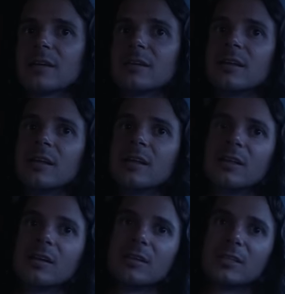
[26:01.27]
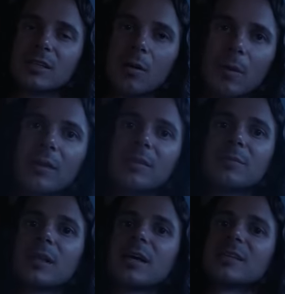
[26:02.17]
and scope out the
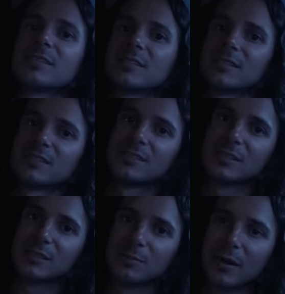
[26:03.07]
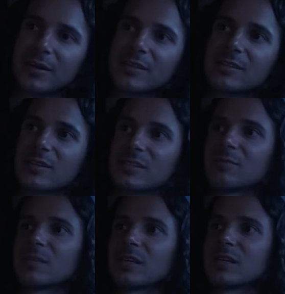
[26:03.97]
place and get your bearings on
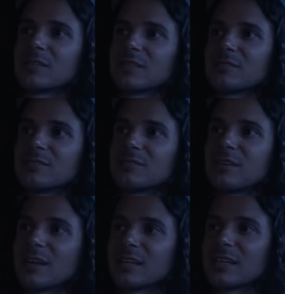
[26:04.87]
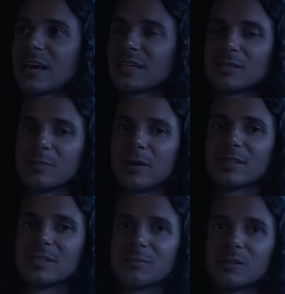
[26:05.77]
some things and finally catch up
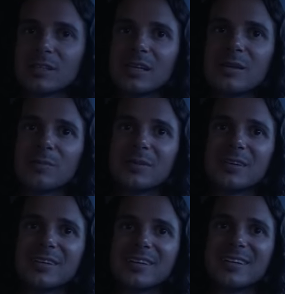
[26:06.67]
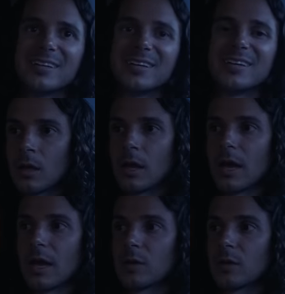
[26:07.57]
on some sleep.
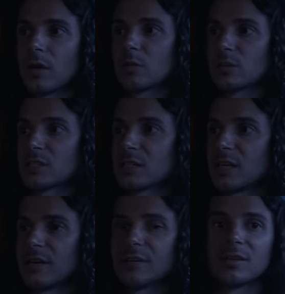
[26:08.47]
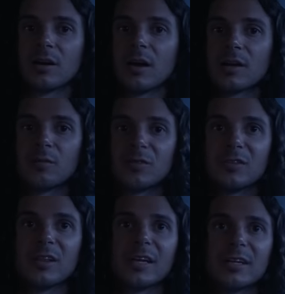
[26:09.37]
And yeah, we're just here at the dock. We
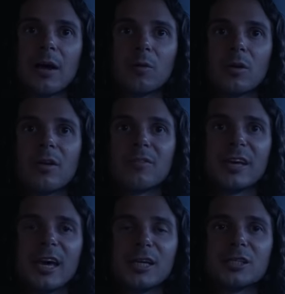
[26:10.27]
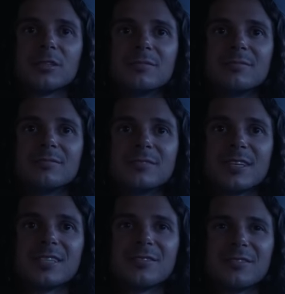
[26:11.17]
feel like now we're on vacation.
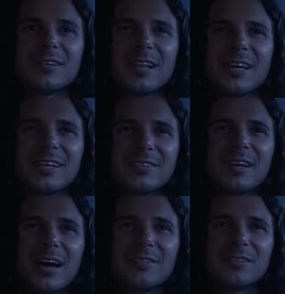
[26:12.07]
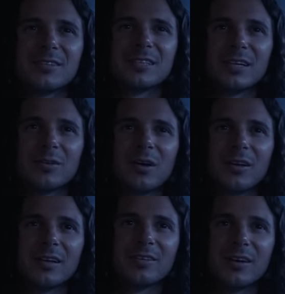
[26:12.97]
Doesn't it feel like it? Kind of feels like we're
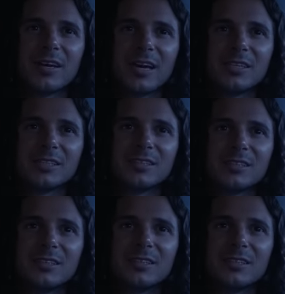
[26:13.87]
yeah, on like except vacation. for the looming